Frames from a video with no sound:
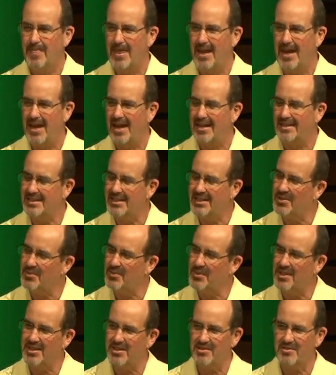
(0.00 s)
And I'll tell you
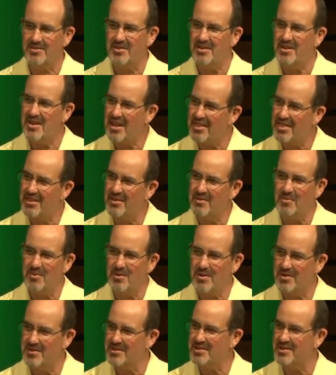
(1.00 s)
what, there's nothing
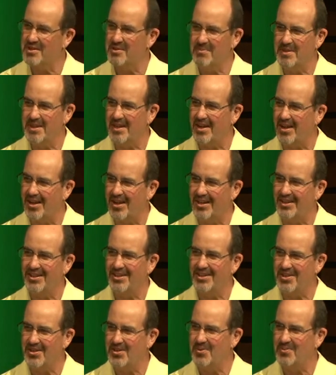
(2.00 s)
worse than being all
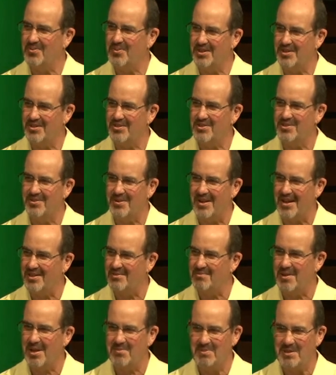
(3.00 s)
alone when you're
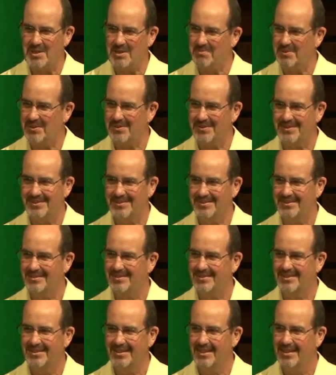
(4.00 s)
surrounded by people.
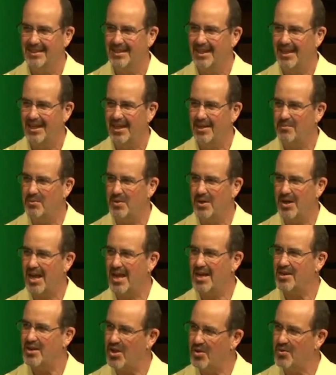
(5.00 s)
And what I
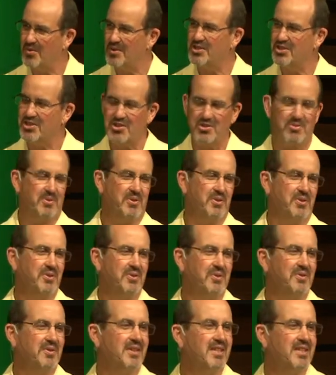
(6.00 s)
know is
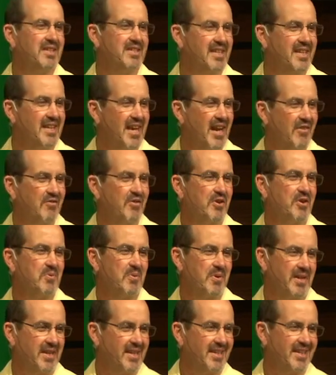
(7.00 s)
true is that every
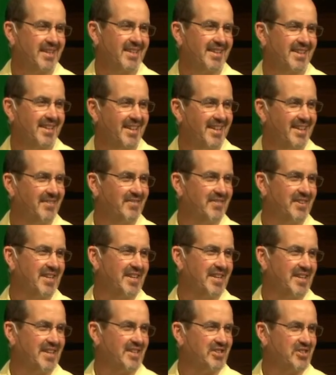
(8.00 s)
week, even
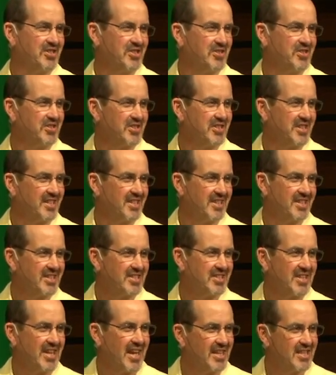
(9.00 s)
in a church uh, the
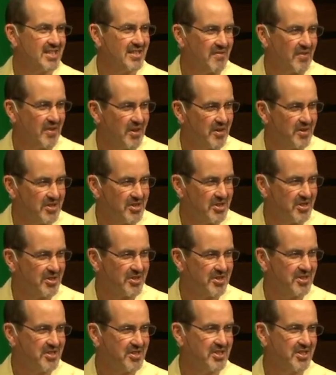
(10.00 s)
size of our
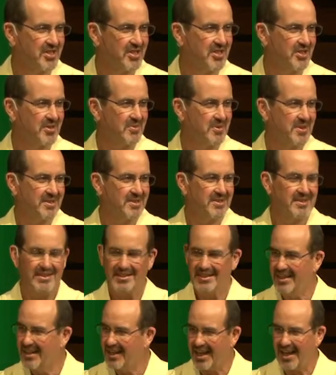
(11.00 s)
church, you know, well,
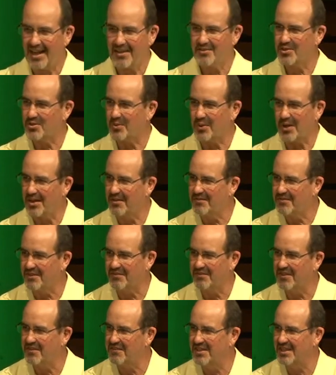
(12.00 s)
have 12 to
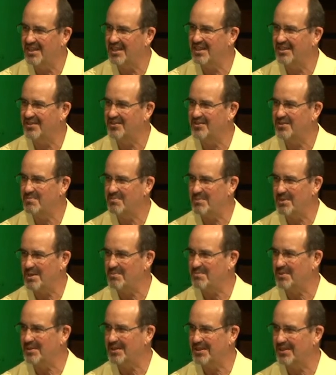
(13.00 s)
1,500
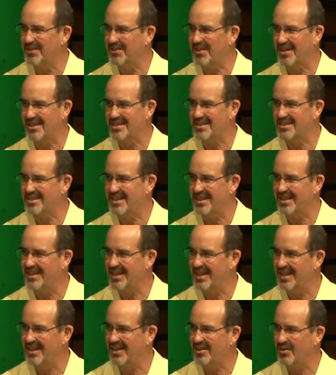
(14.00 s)
people here on a
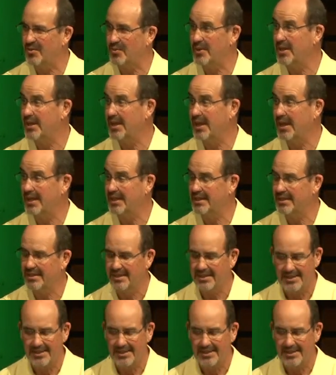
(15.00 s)
Sunday, on a weekend.